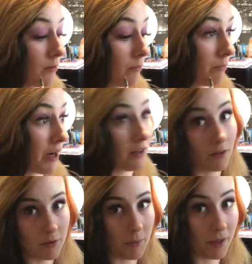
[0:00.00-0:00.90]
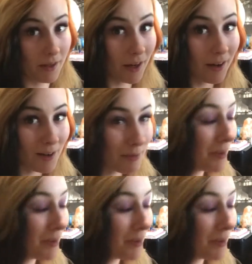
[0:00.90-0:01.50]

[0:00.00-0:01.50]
But I love the makeup.